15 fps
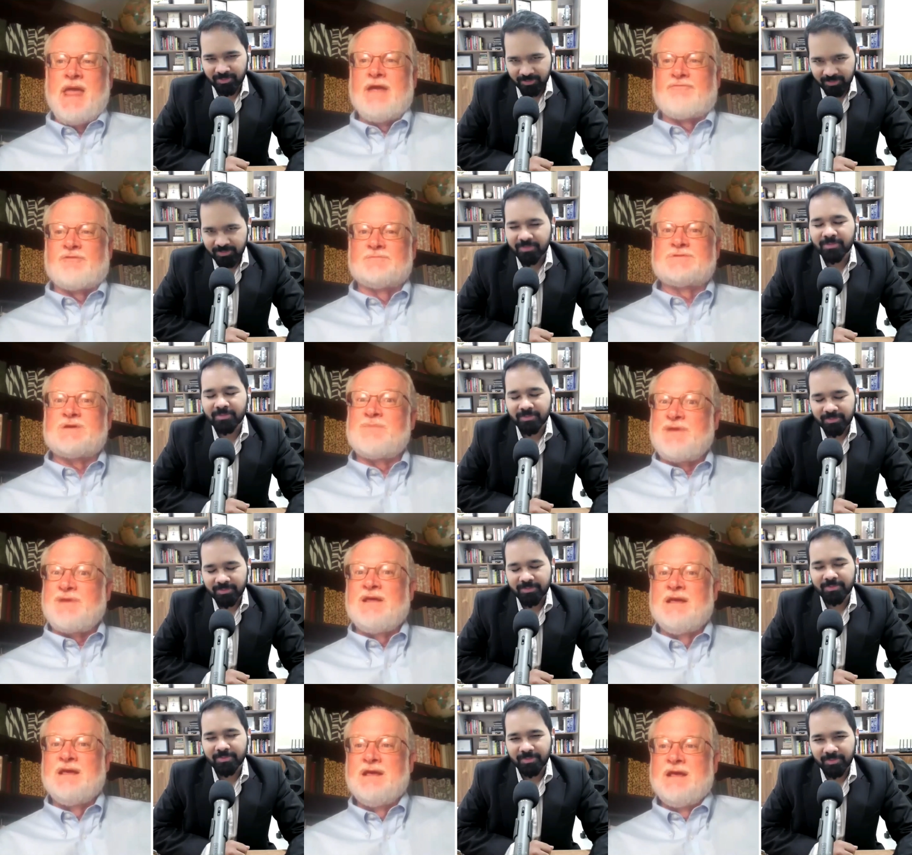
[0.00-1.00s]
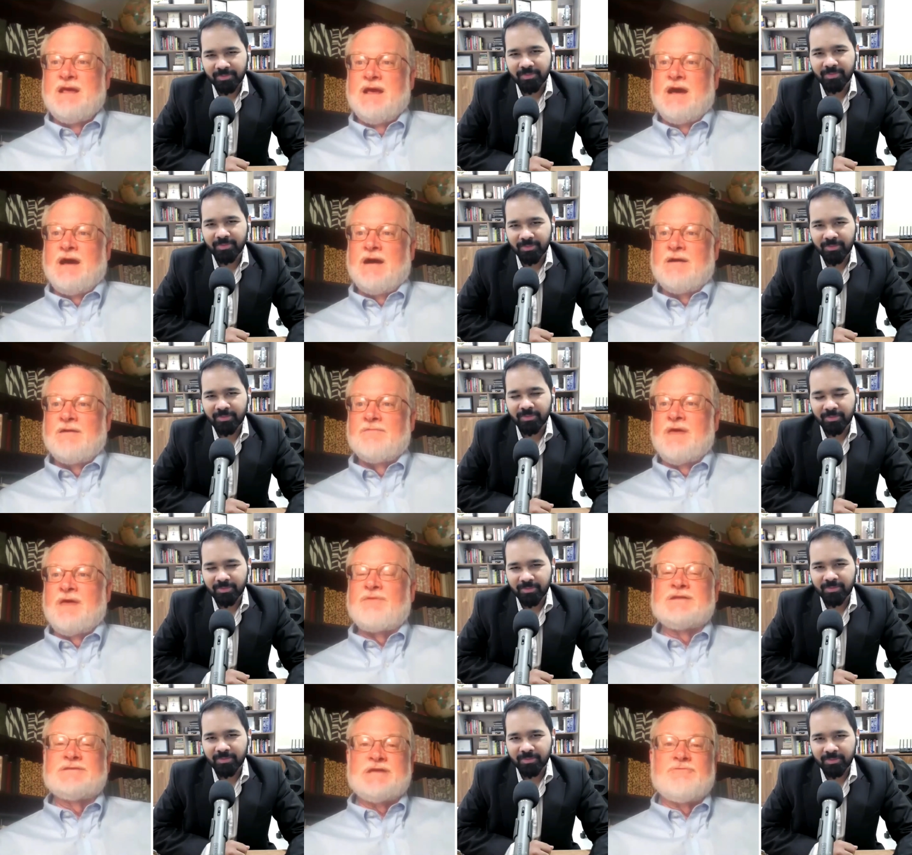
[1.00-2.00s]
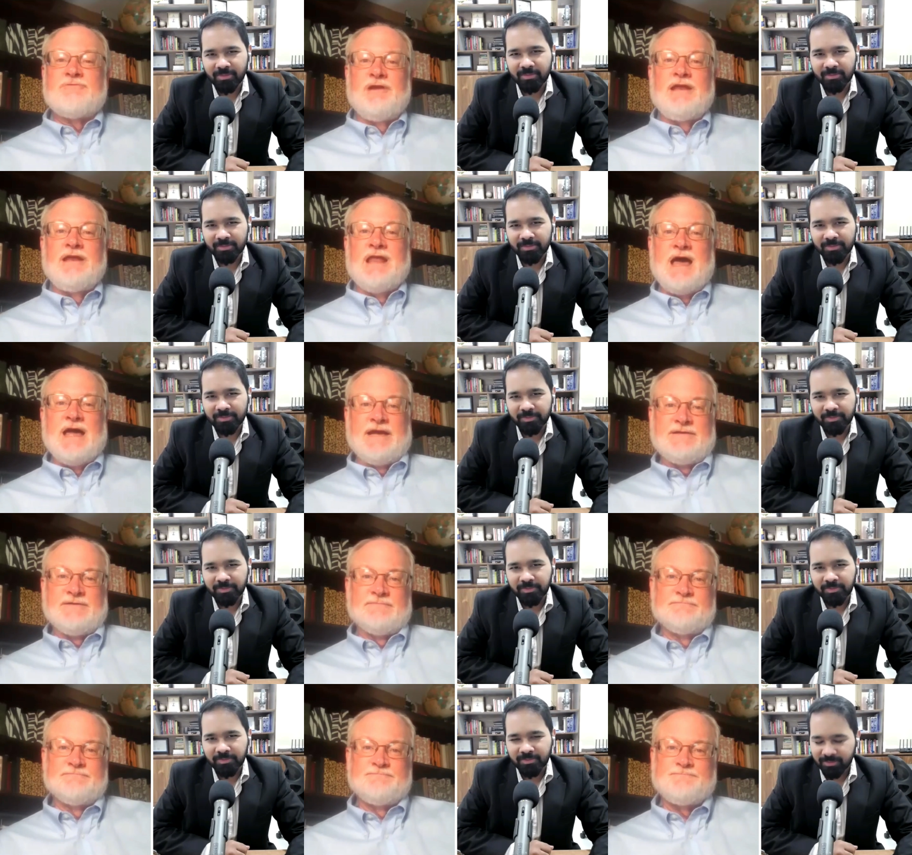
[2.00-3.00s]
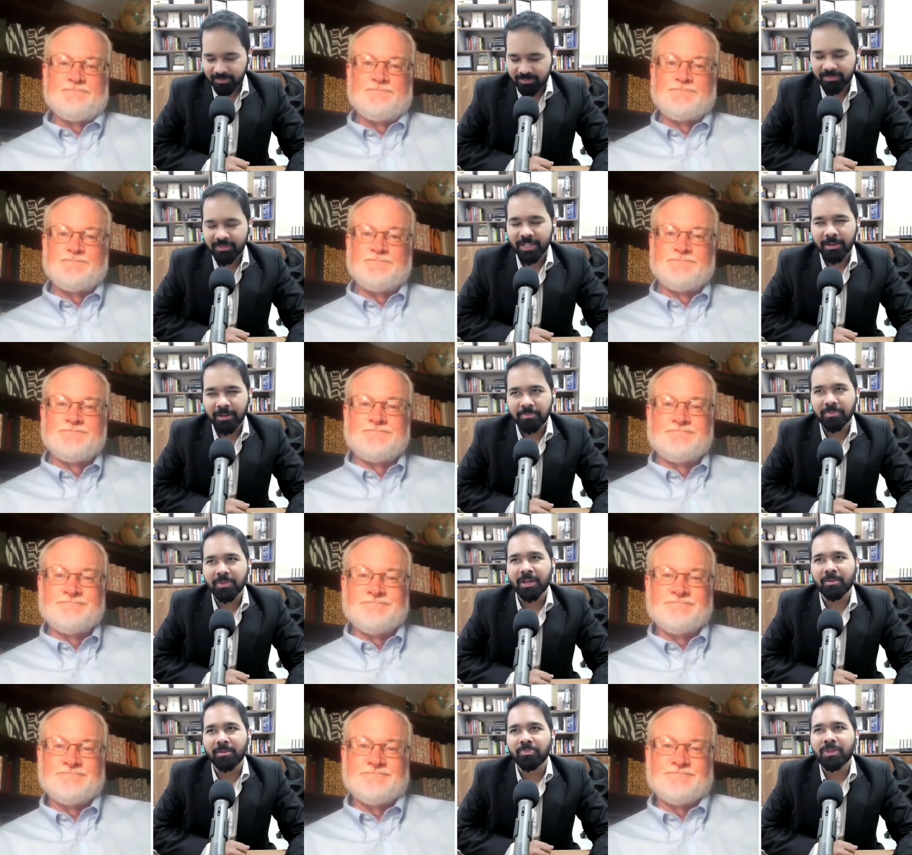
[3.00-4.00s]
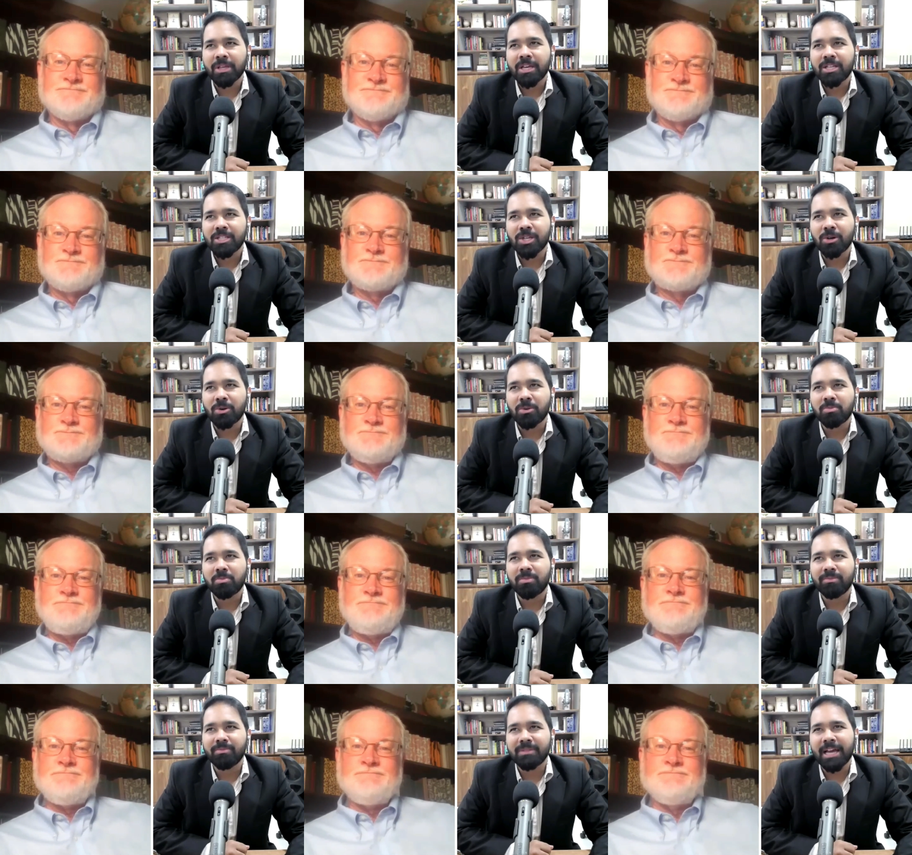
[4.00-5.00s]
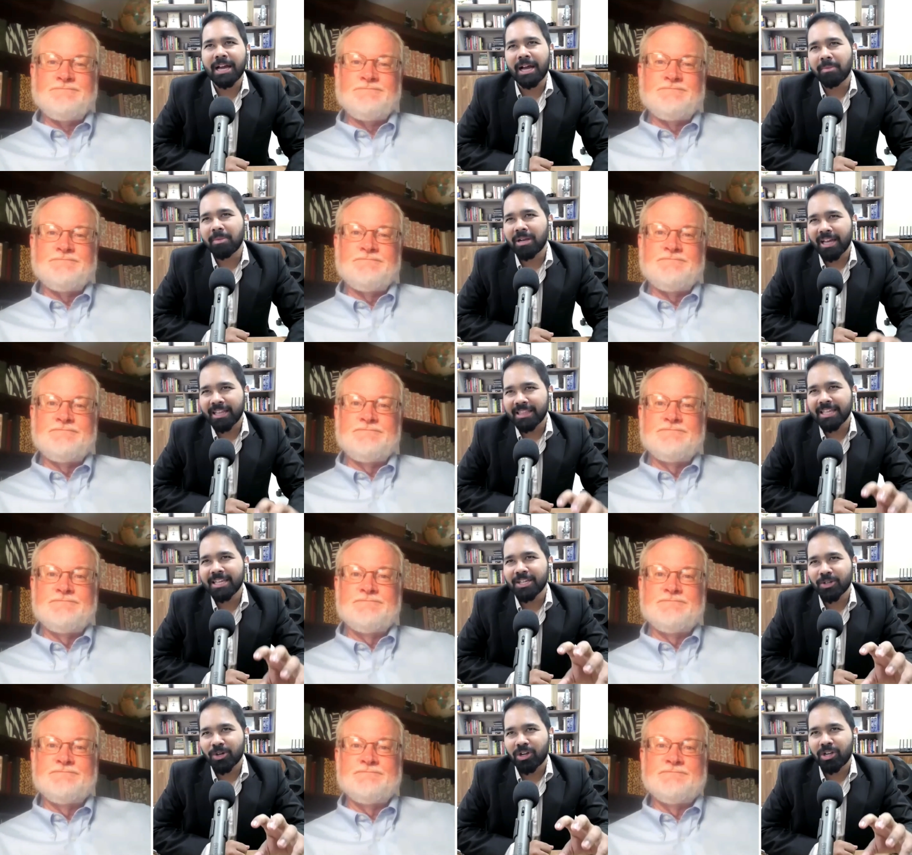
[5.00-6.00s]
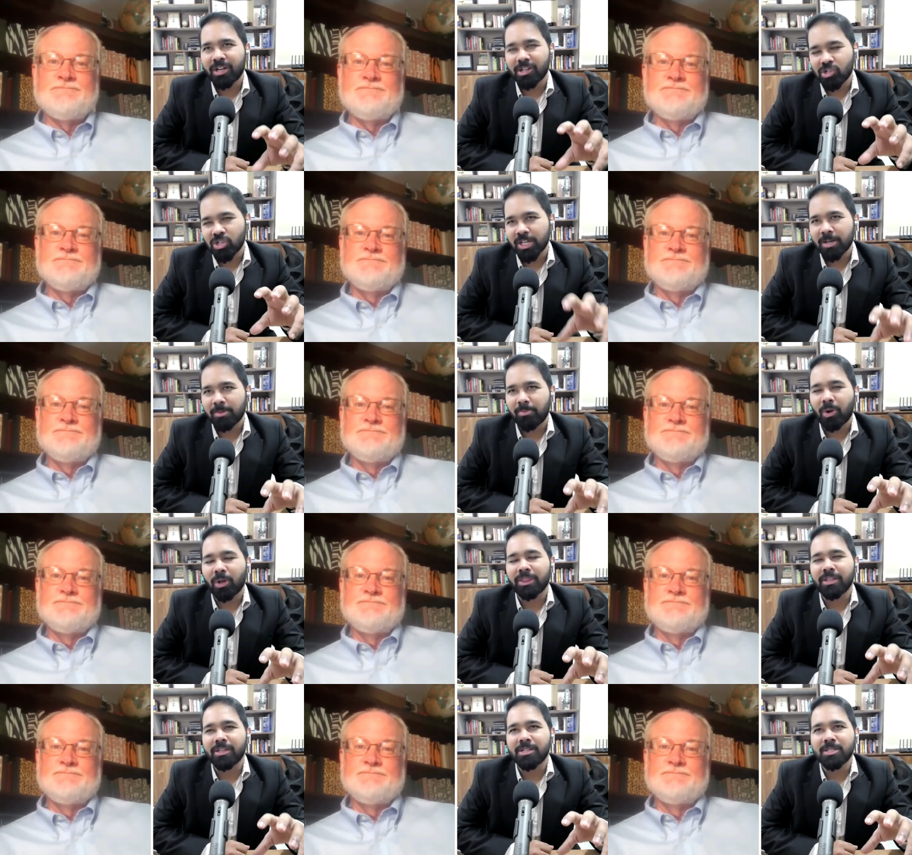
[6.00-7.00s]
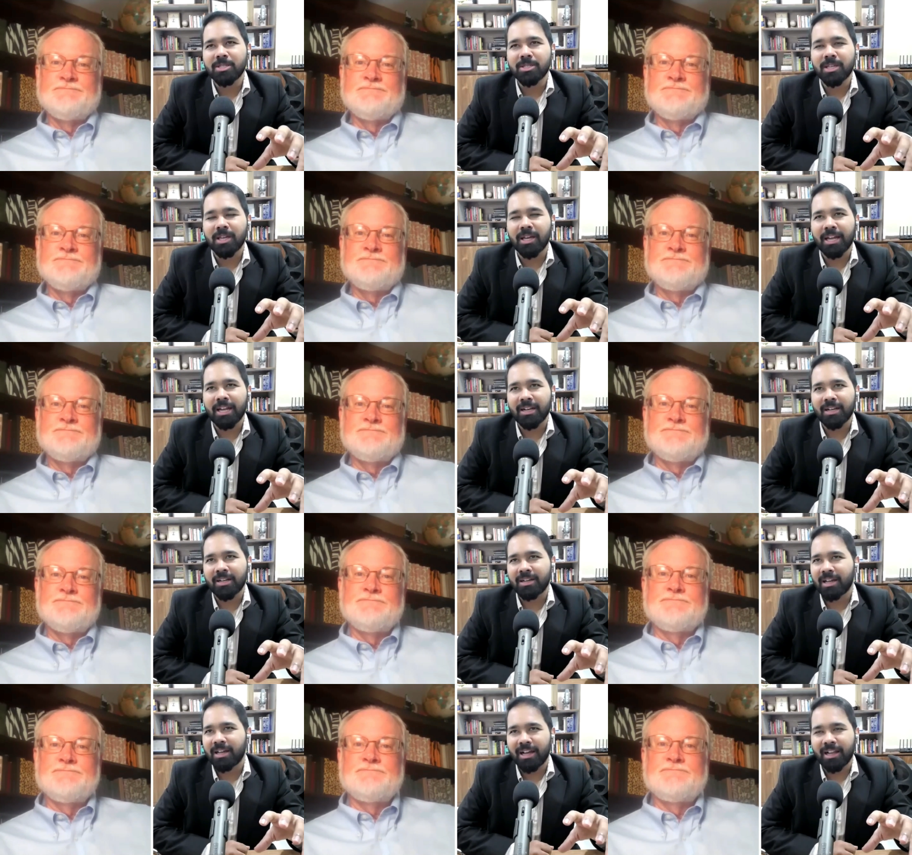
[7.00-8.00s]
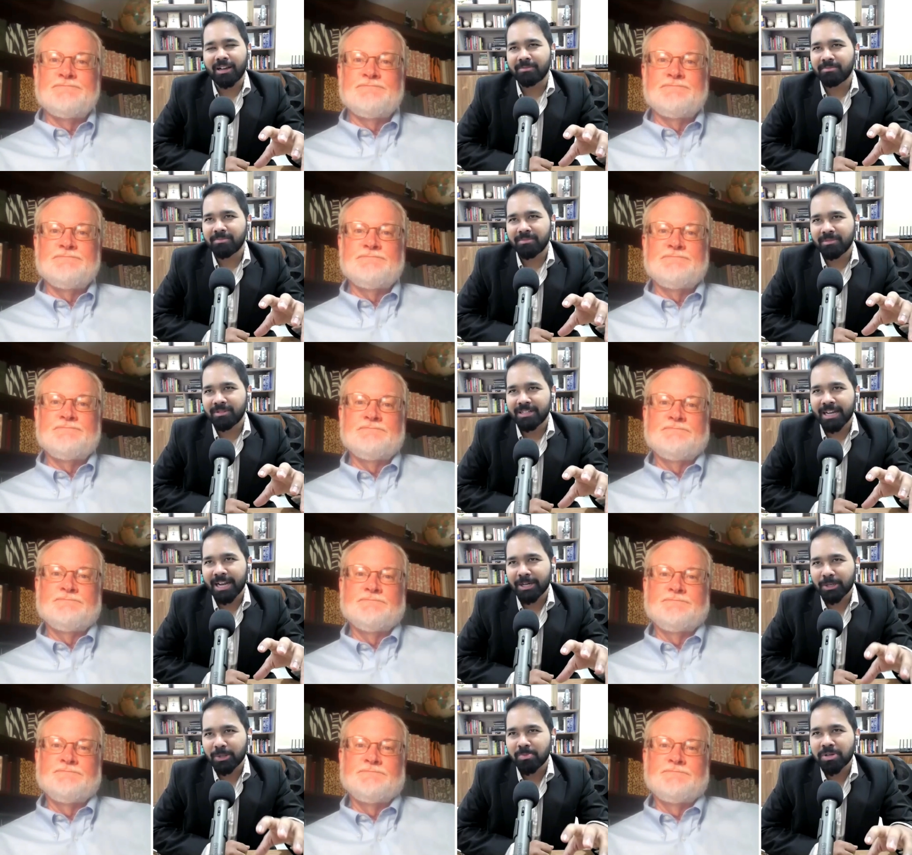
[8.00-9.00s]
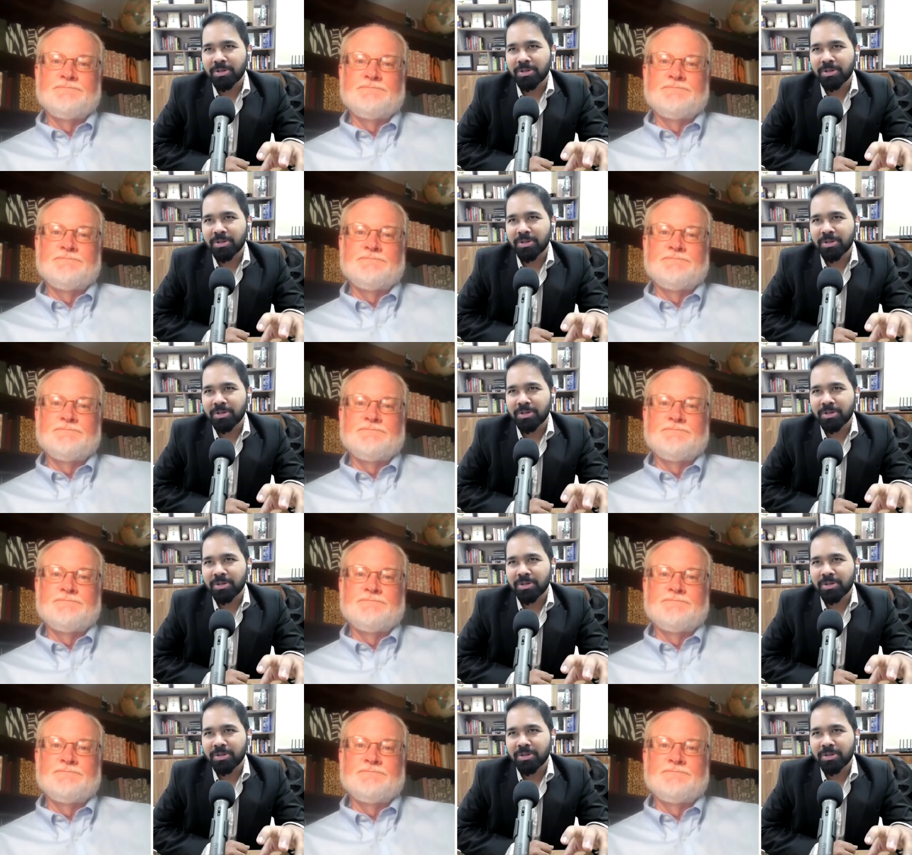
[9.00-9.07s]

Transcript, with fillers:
Speaker 1: from something that they generally liked.
Speaker 2: Yeah. So, I mean, I think you're touching upon this, and I'd like to